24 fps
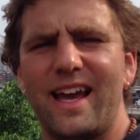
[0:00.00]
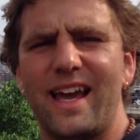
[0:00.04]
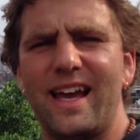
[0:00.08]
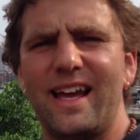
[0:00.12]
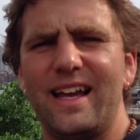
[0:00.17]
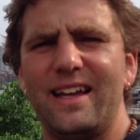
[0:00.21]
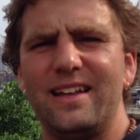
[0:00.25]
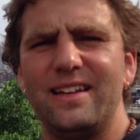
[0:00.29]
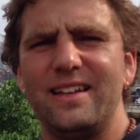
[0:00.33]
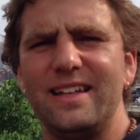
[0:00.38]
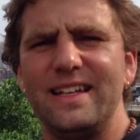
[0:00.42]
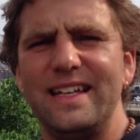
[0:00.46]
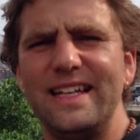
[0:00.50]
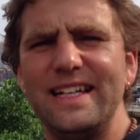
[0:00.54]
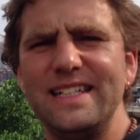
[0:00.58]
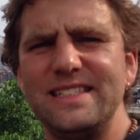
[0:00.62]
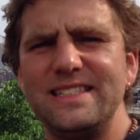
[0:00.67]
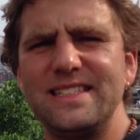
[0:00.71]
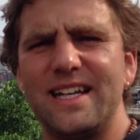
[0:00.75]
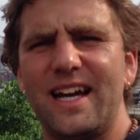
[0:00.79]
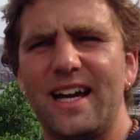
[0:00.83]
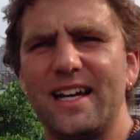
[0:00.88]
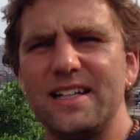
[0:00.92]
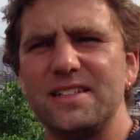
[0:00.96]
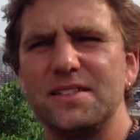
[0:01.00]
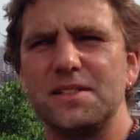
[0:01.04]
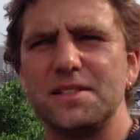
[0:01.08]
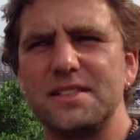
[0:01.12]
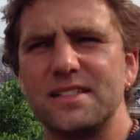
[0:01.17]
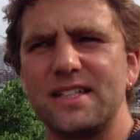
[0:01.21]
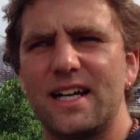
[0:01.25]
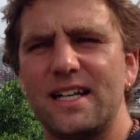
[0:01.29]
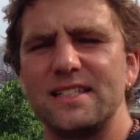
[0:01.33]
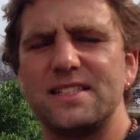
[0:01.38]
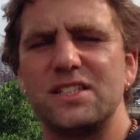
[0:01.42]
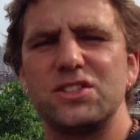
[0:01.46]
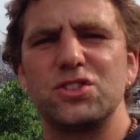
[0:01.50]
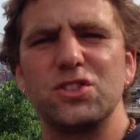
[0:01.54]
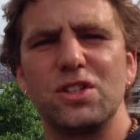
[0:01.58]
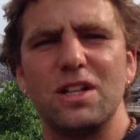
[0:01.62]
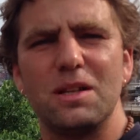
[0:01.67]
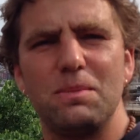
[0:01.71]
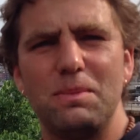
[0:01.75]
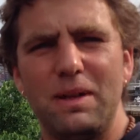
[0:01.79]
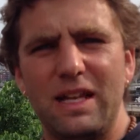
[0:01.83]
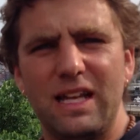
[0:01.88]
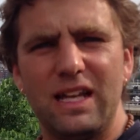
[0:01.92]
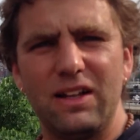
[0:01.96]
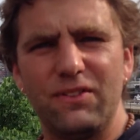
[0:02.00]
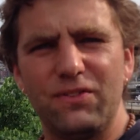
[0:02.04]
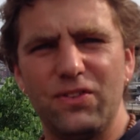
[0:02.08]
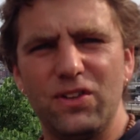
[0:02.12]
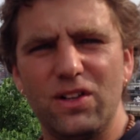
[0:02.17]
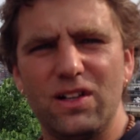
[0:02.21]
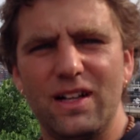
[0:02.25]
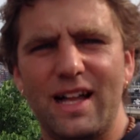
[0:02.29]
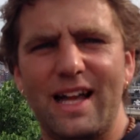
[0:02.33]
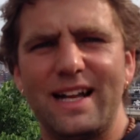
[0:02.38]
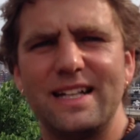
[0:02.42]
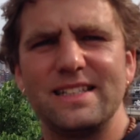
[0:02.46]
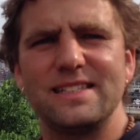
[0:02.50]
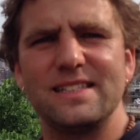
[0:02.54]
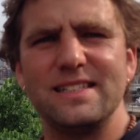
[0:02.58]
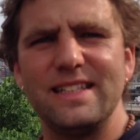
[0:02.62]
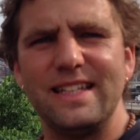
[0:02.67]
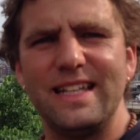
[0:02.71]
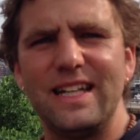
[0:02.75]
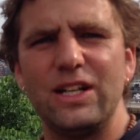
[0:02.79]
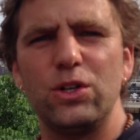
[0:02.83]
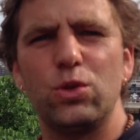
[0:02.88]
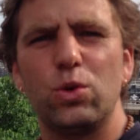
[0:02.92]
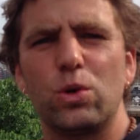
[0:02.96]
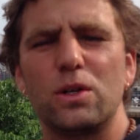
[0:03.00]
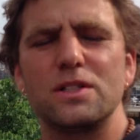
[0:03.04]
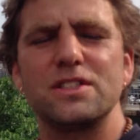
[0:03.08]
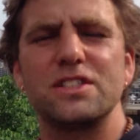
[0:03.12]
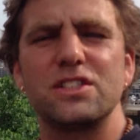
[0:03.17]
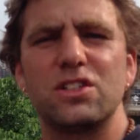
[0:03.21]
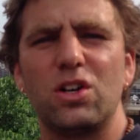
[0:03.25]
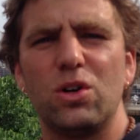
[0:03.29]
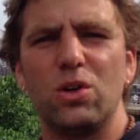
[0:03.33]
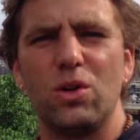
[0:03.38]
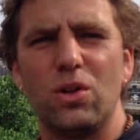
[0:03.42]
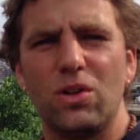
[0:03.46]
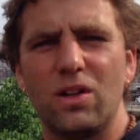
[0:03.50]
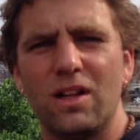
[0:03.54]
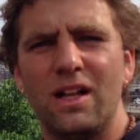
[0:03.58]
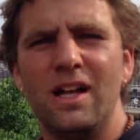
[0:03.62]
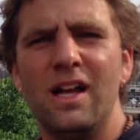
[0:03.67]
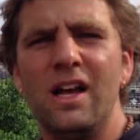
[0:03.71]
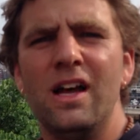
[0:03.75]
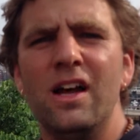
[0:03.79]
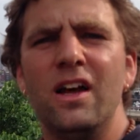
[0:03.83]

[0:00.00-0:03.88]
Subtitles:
And each exercise is really meaningful and is leading towards a goal.